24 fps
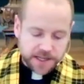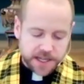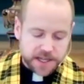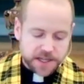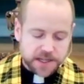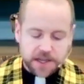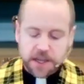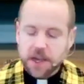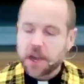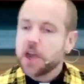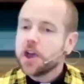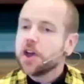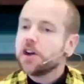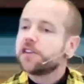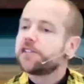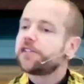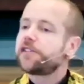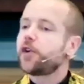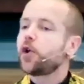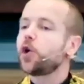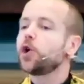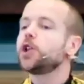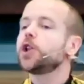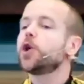into
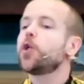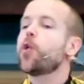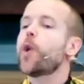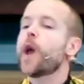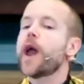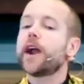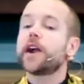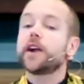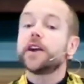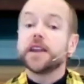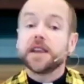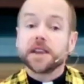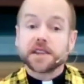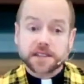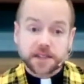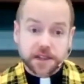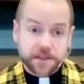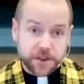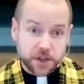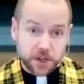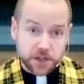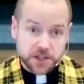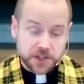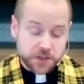full awareness of
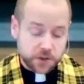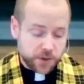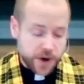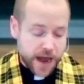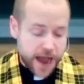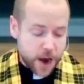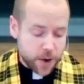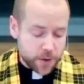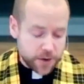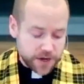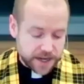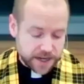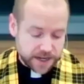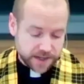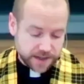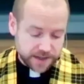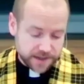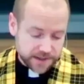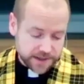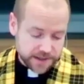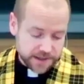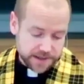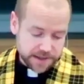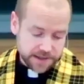your
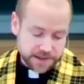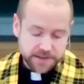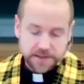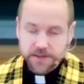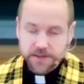surroundings.